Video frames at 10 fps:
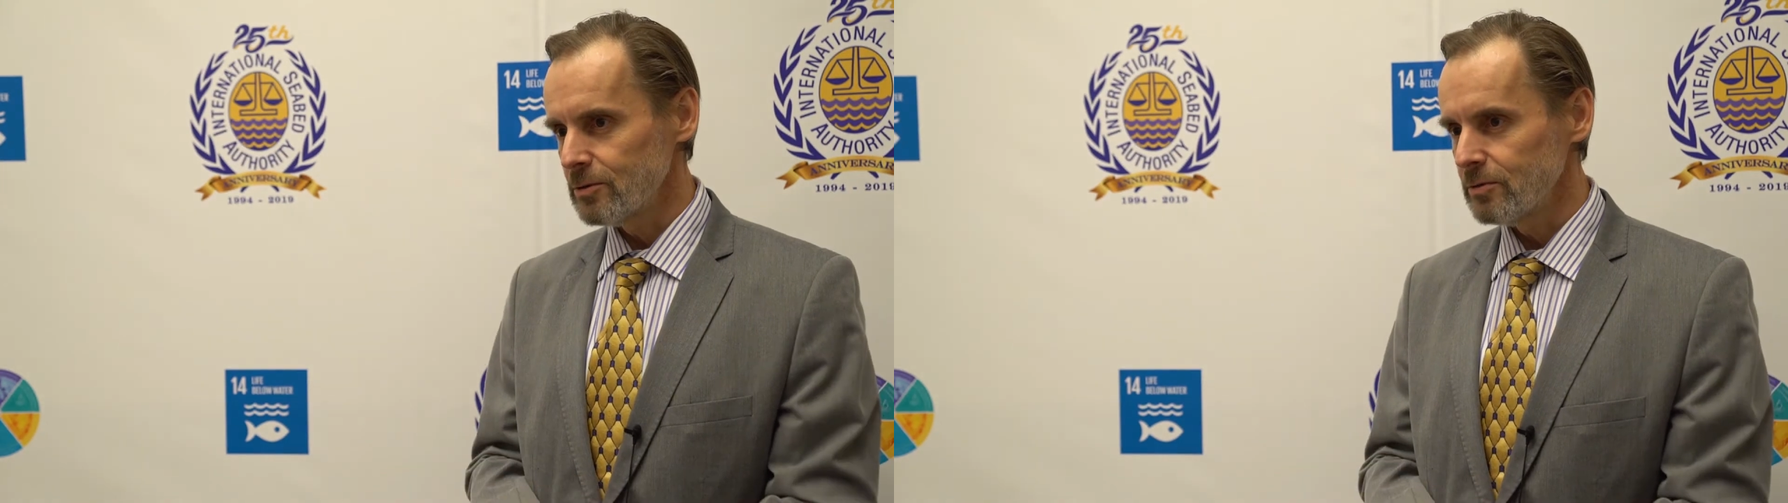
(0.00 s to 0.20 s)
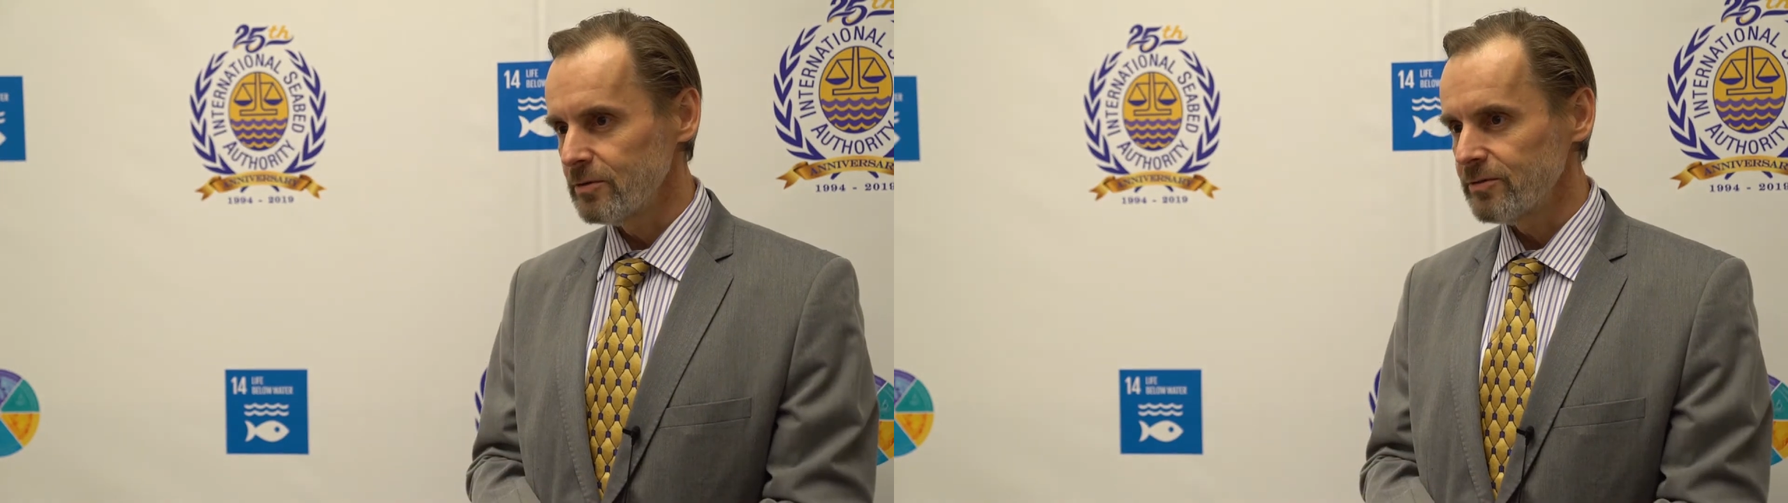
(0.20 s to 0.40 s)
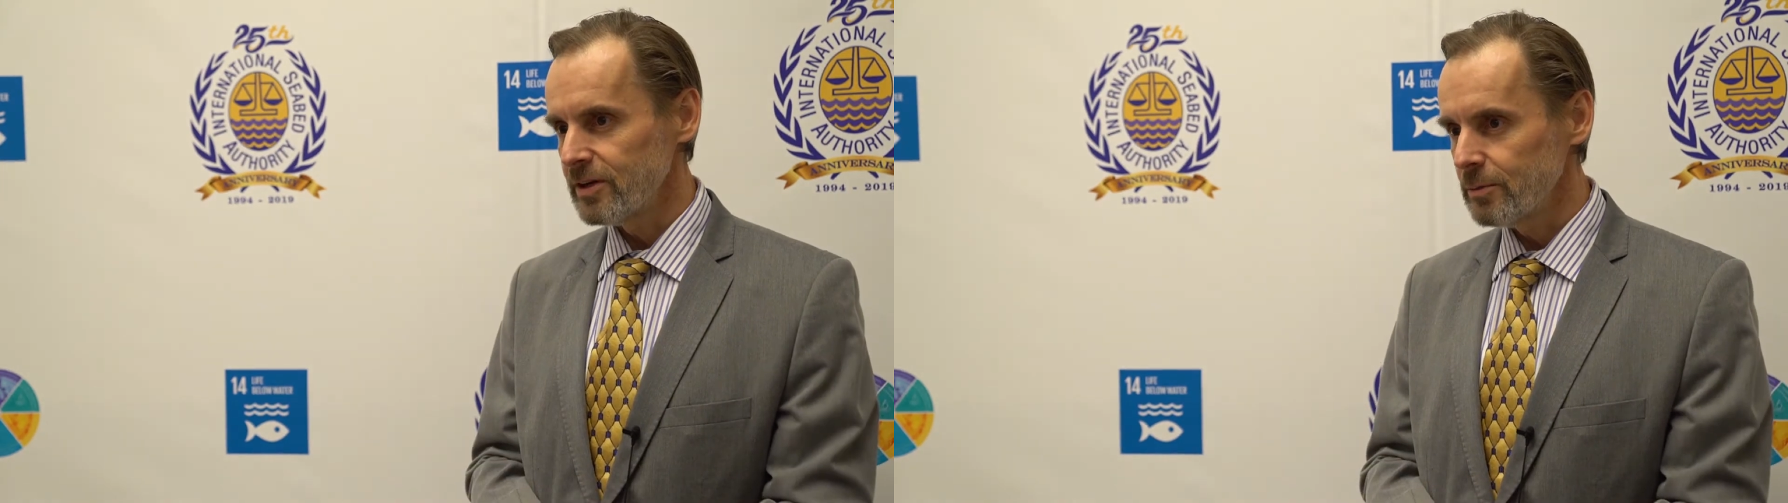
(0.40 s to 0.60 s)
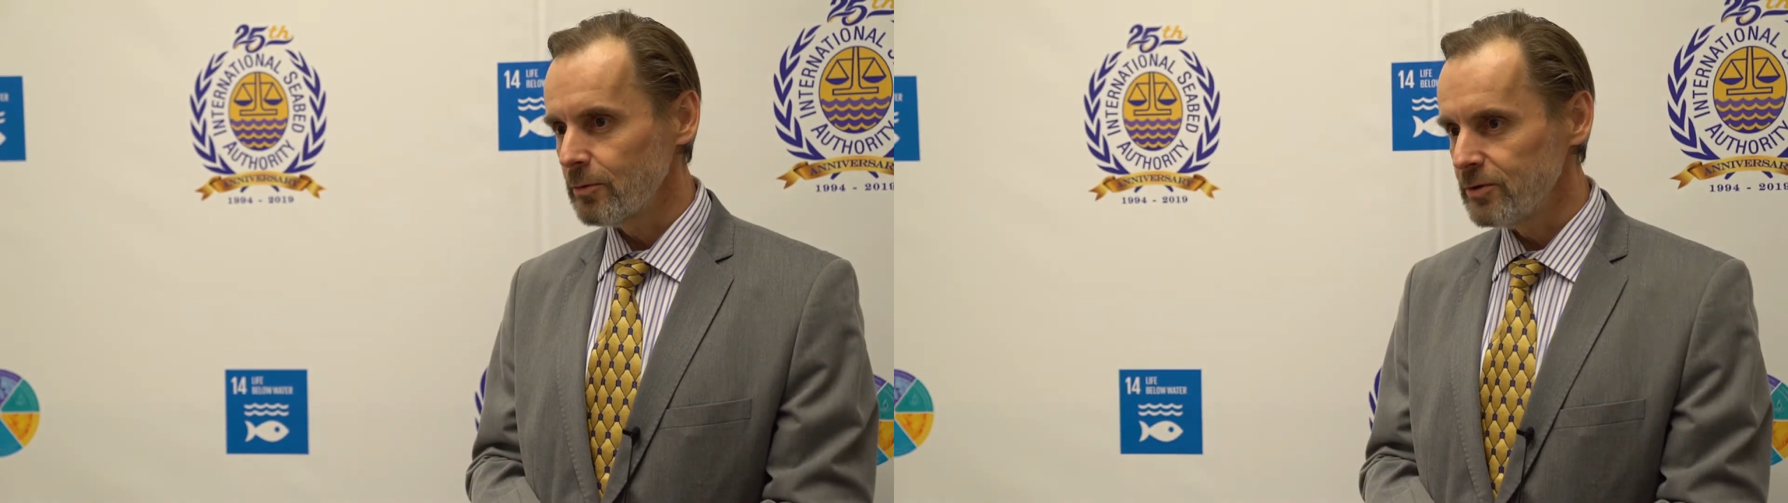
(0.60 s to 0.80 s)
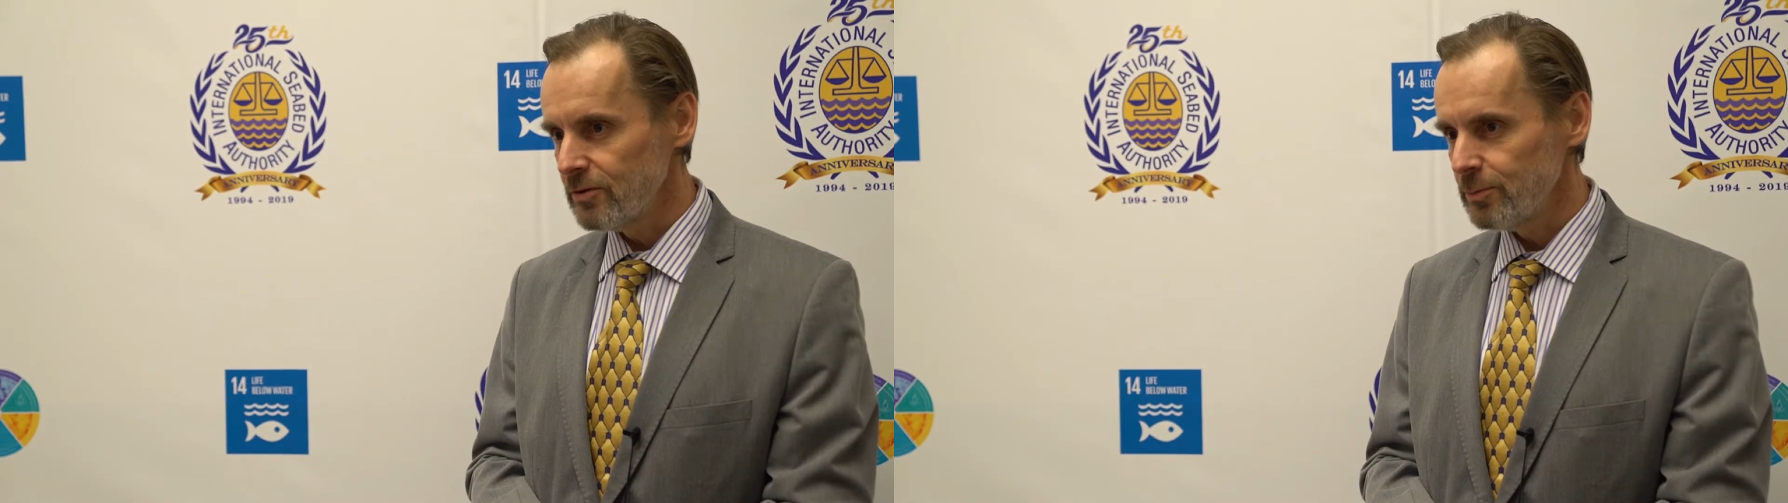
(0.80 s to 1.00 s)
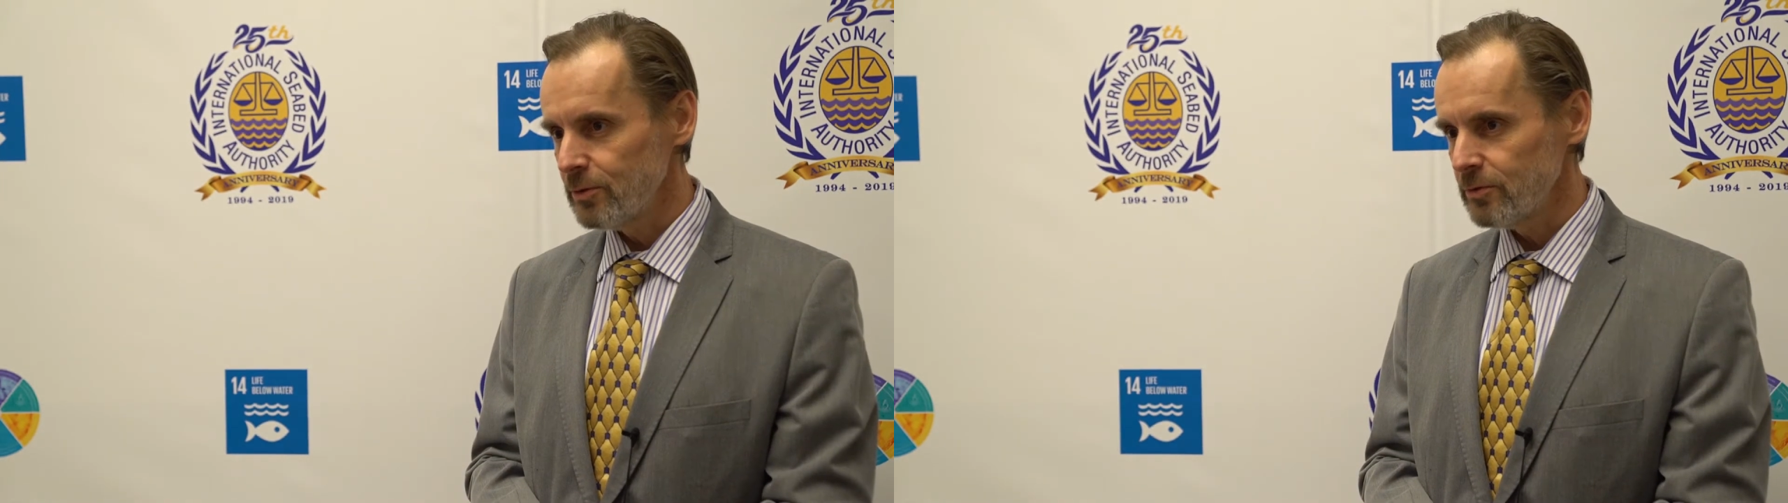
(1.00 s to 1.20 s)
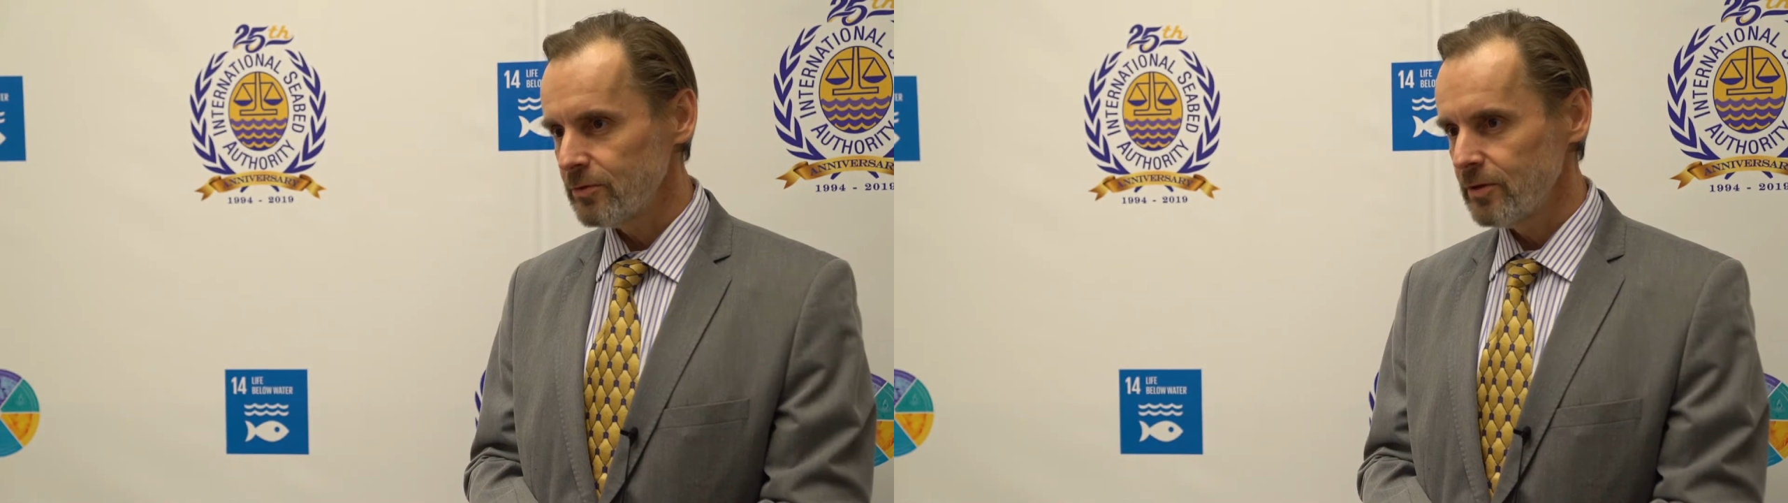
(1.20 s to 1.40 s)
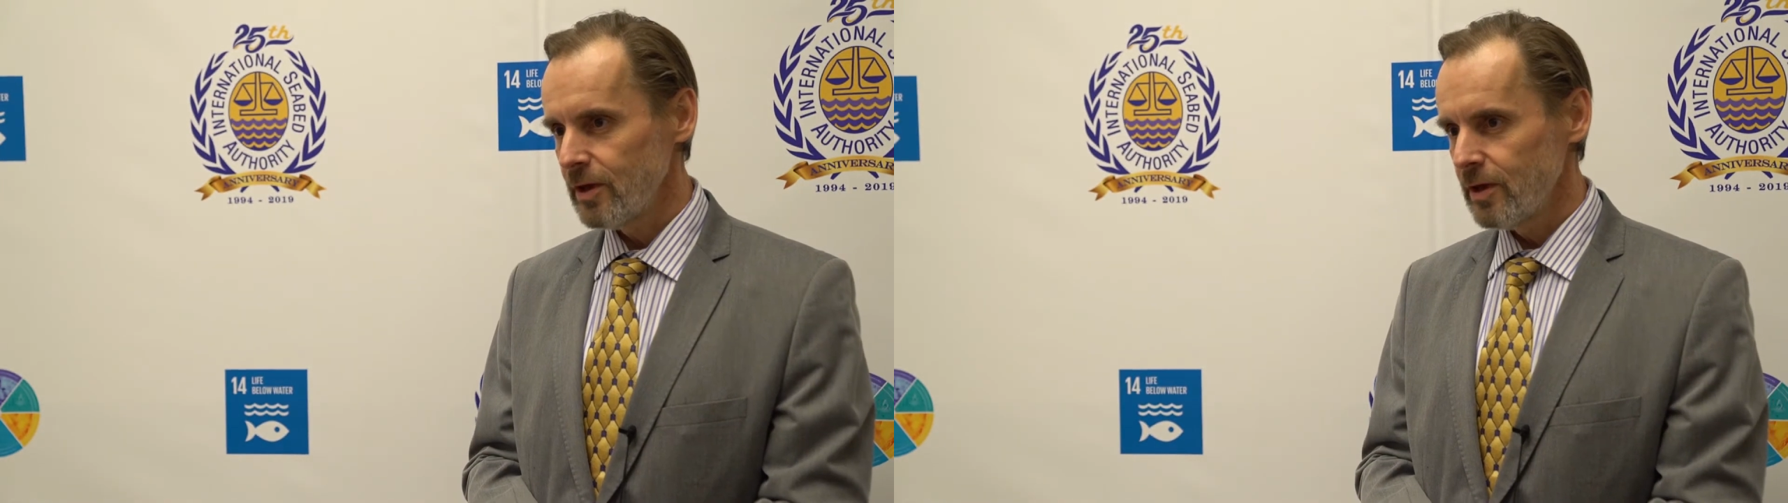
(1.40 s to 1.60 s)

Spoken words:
on the settlement of disputes,